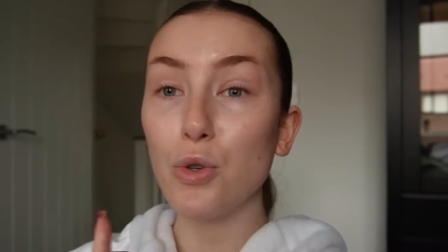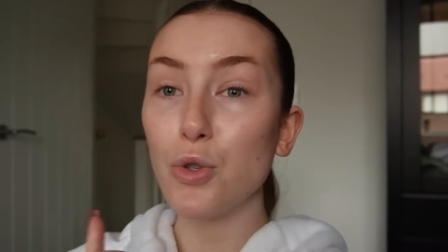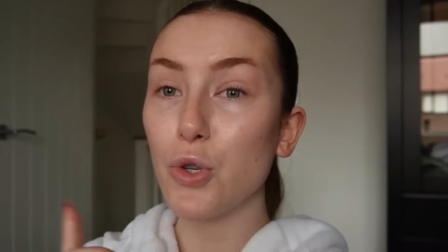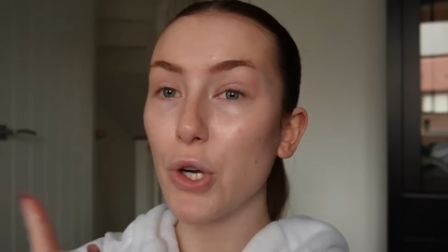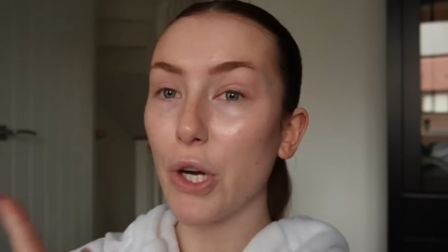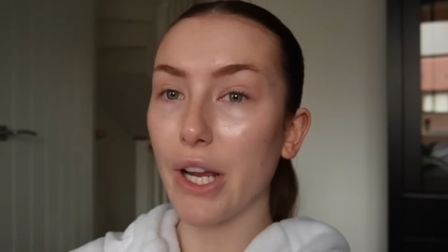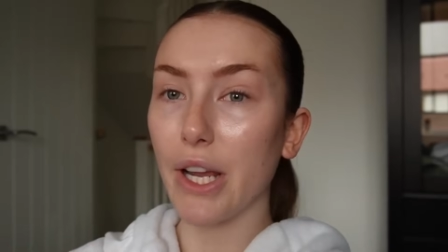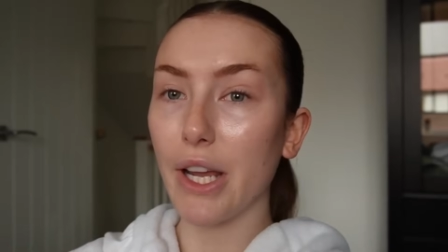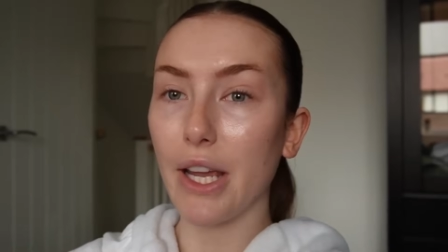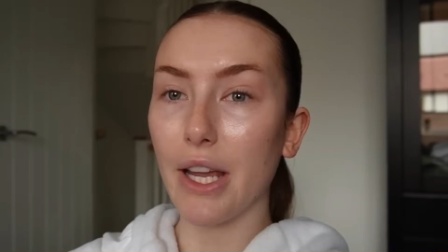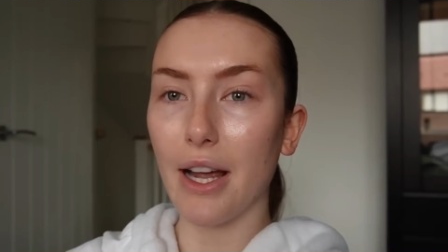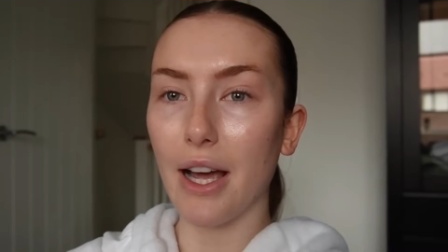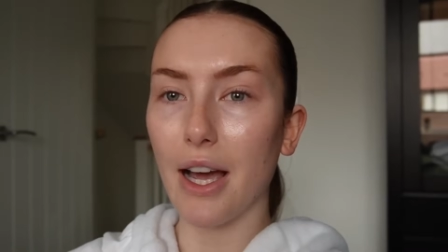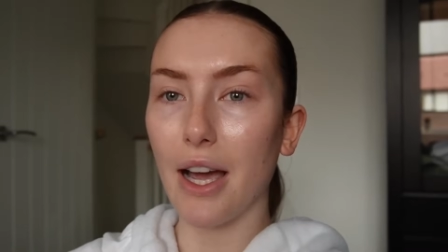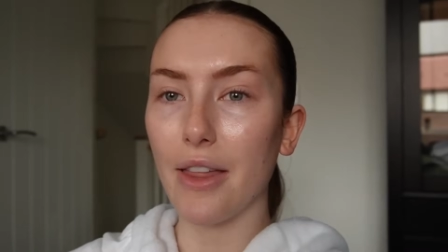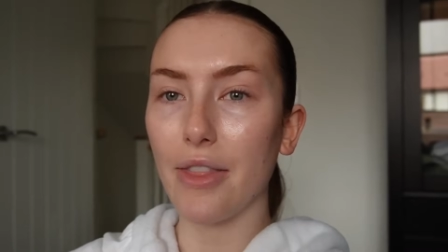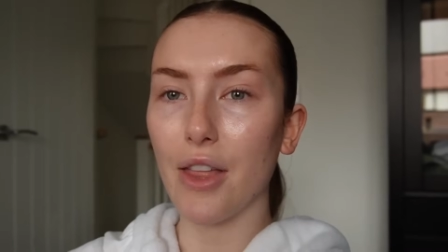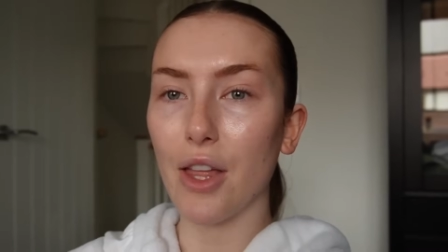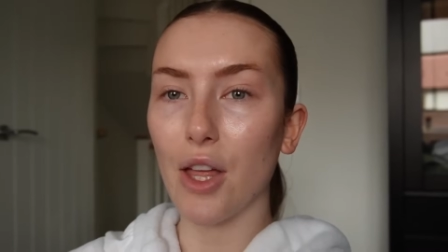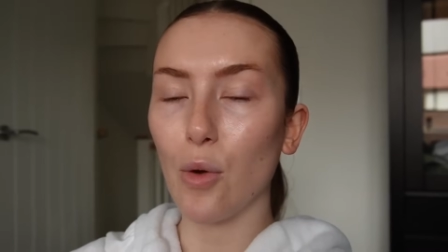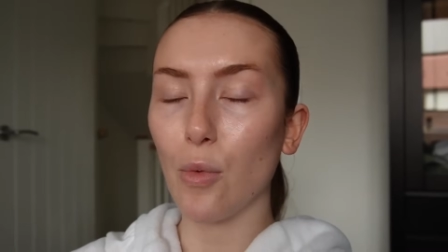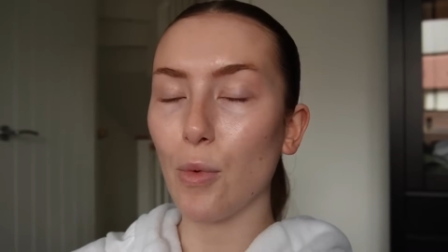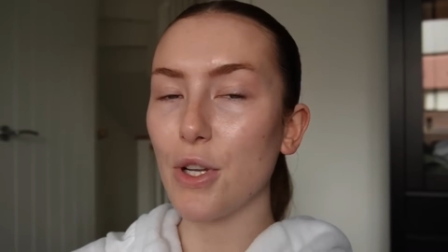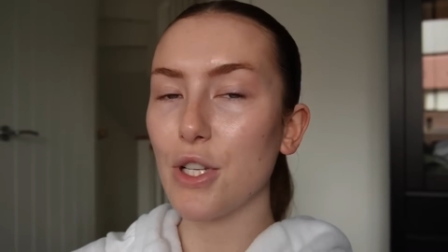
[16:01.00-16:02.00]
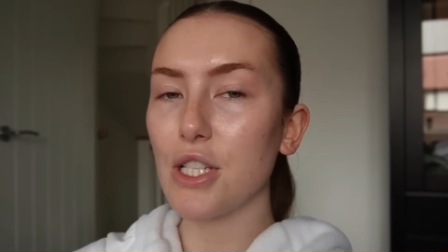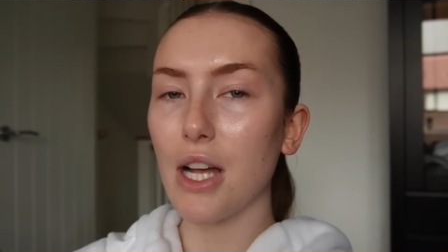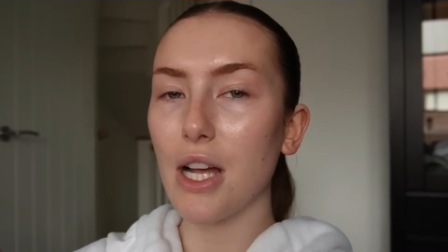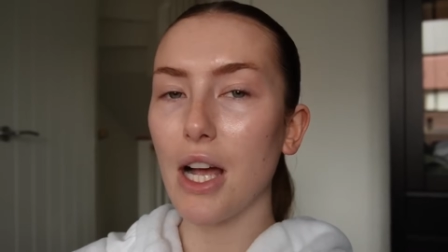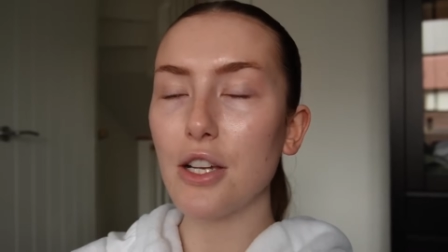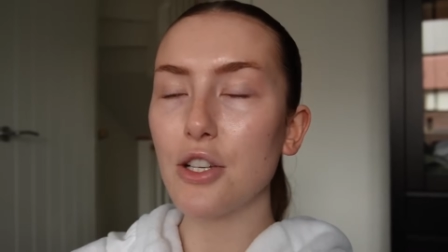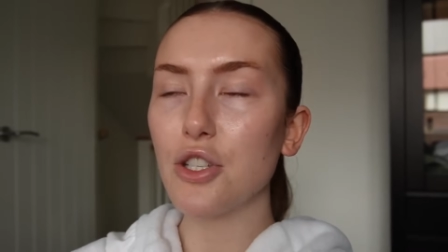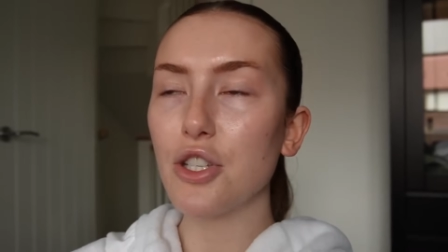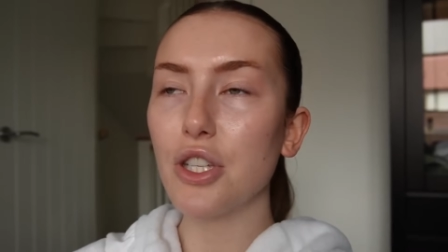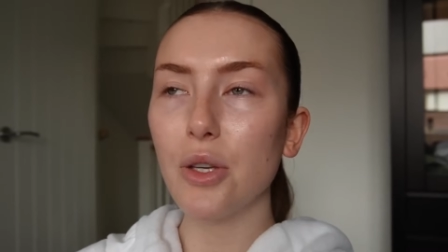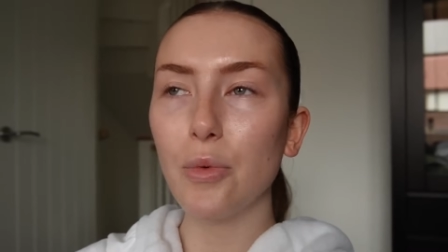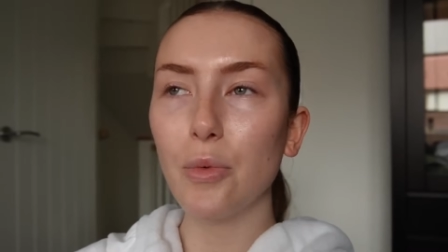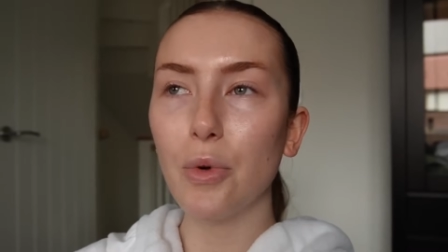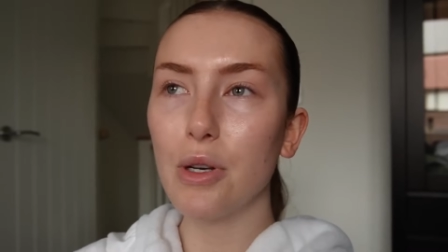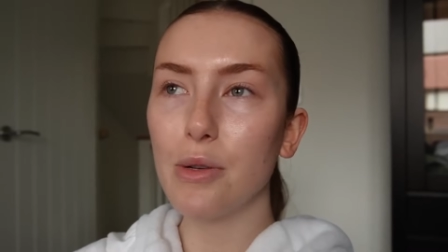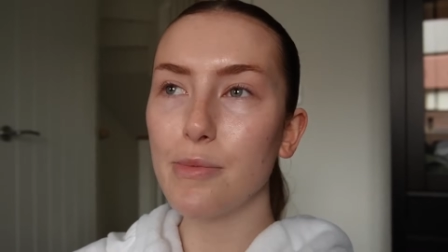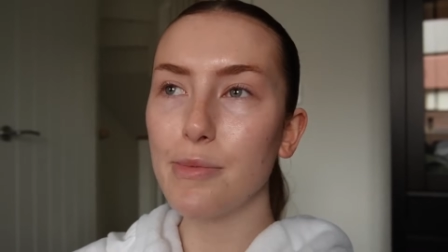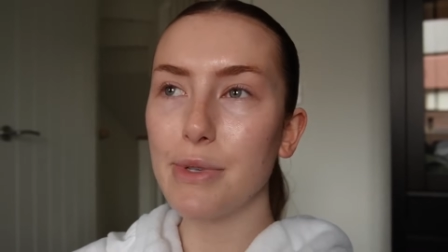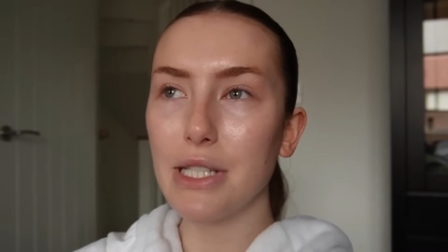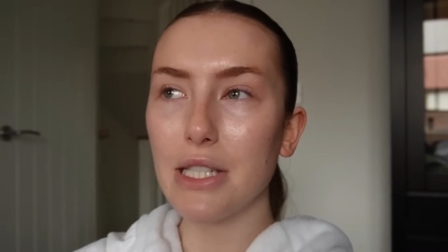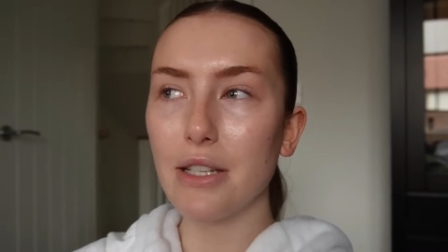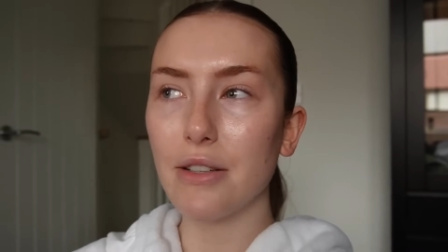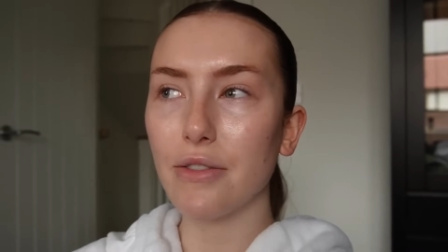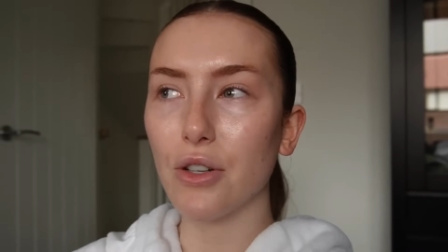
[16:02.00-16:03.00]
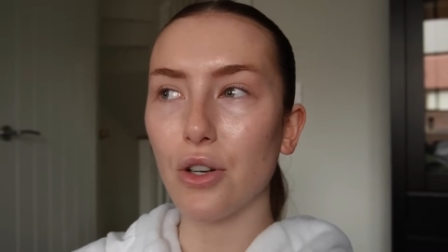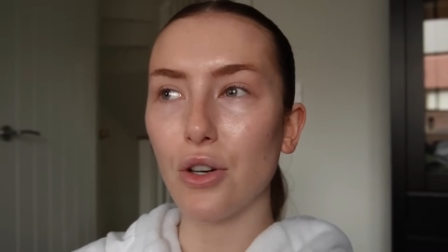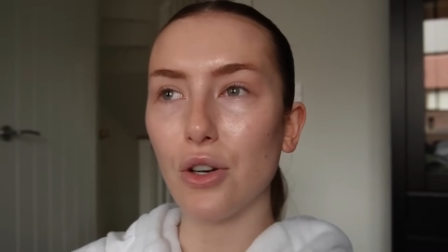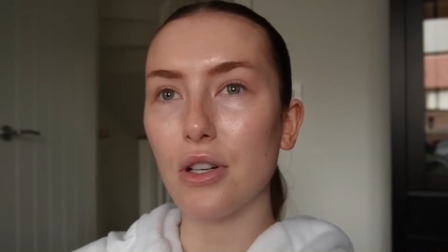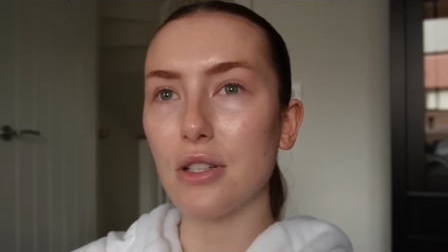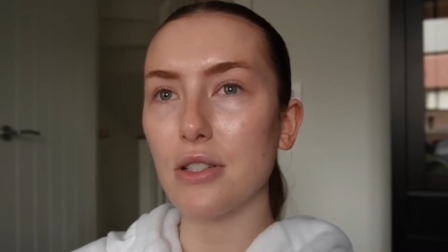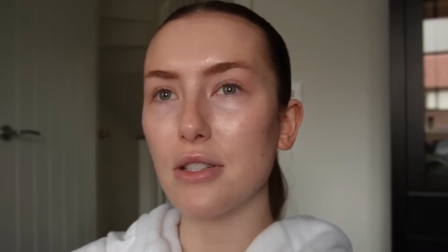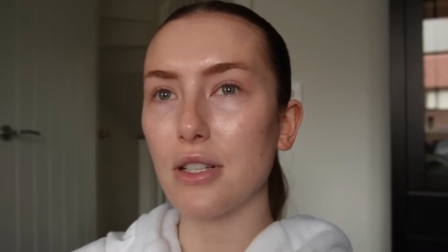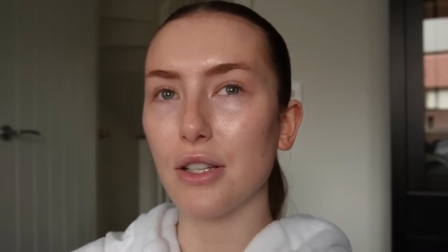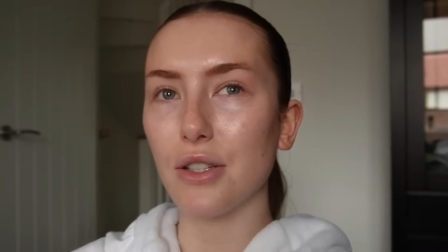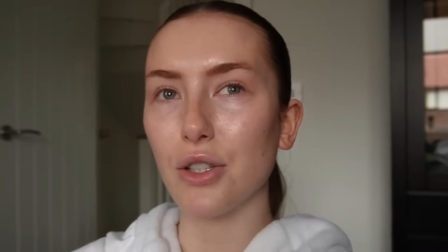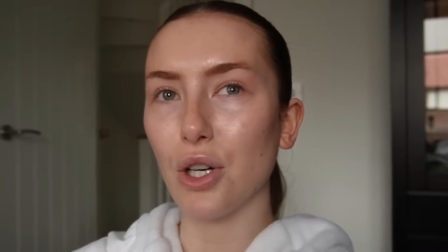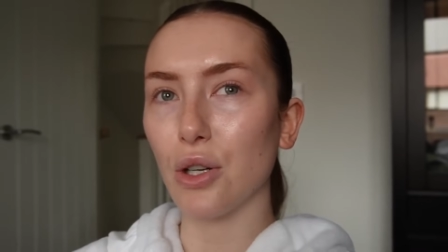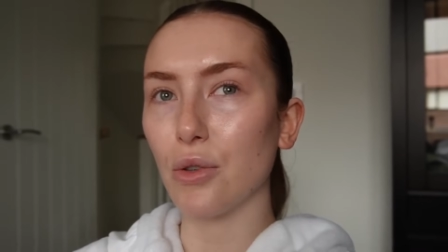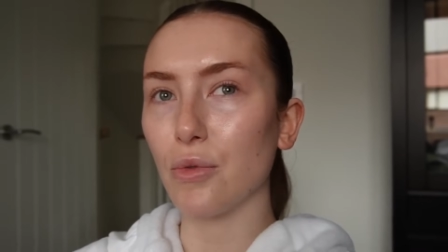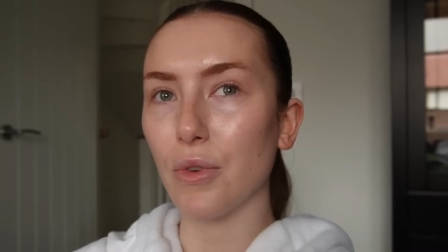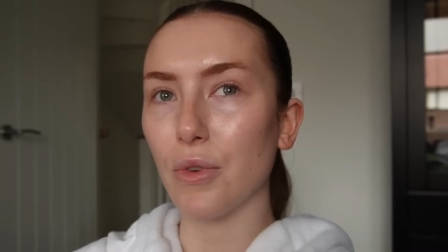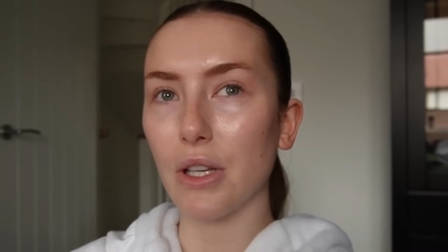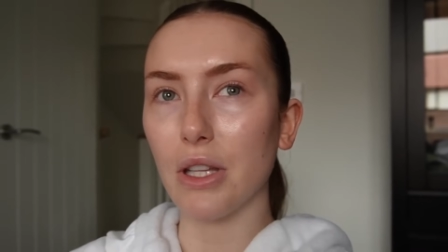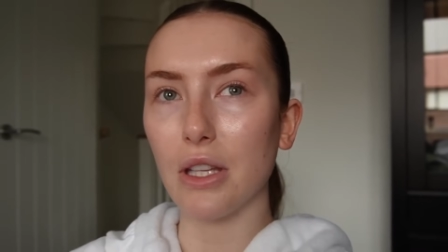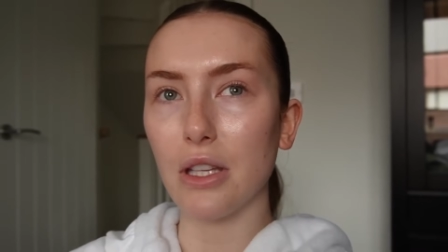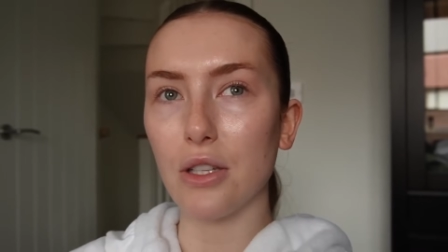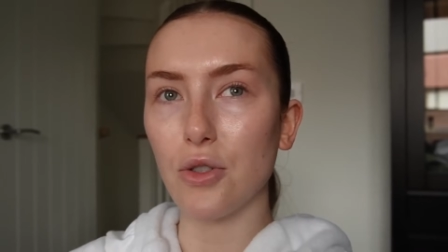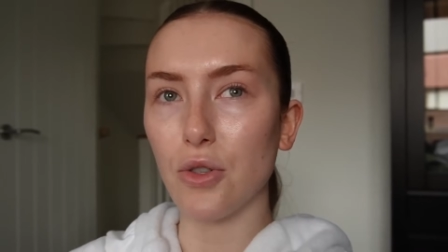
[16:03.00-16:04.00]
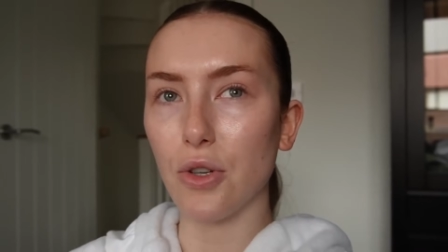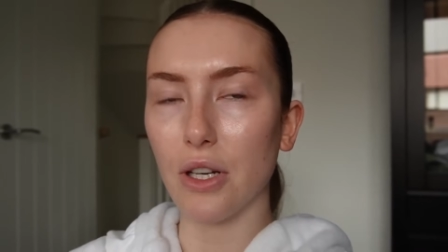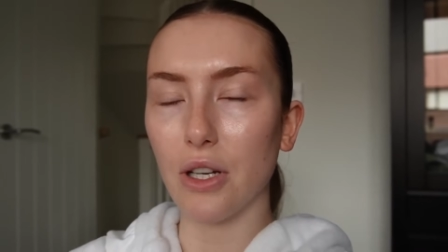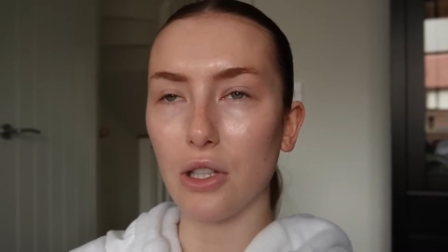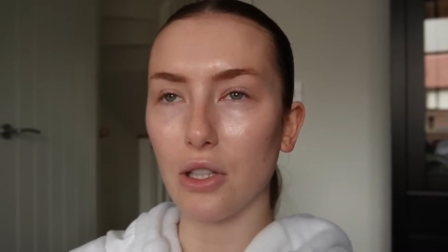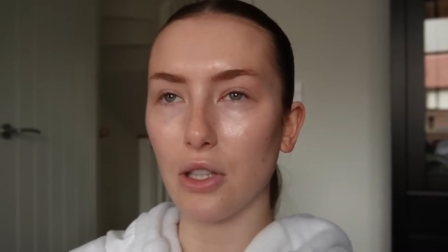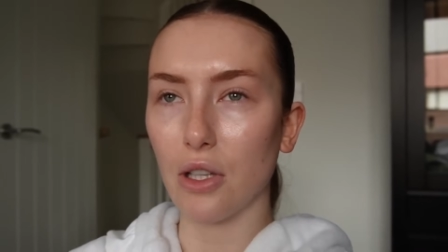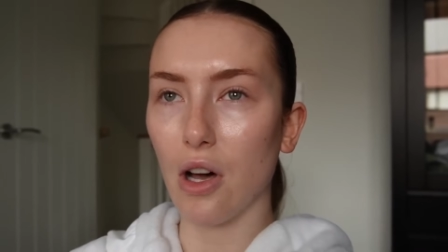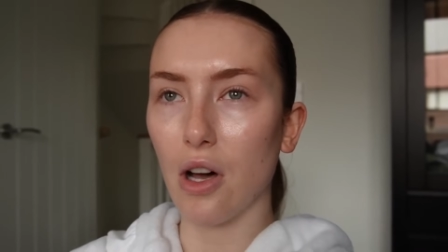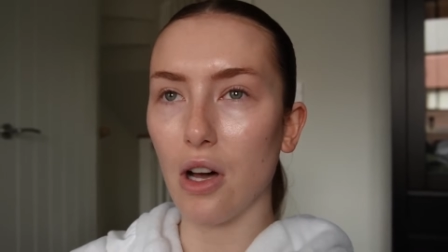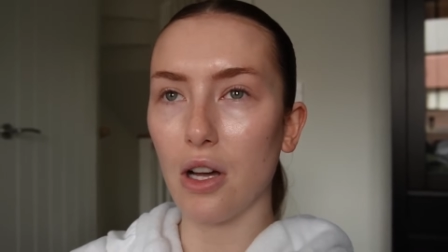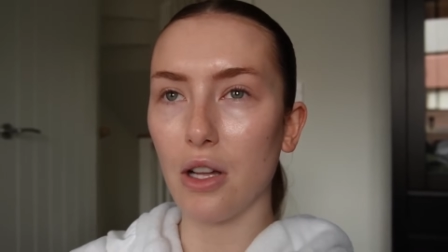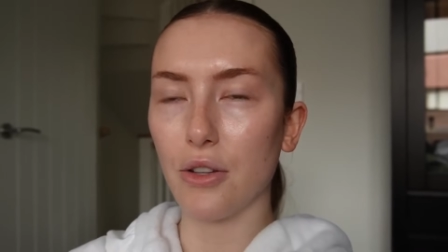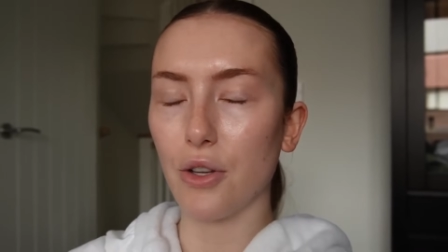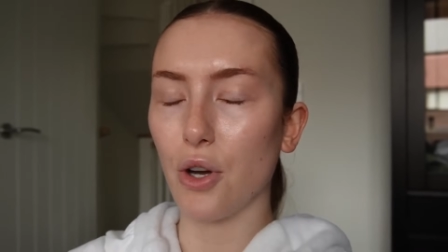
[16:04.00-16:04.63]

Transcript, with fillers: drinking either, which actually wouldn't be difficult because I don't really drink a lot.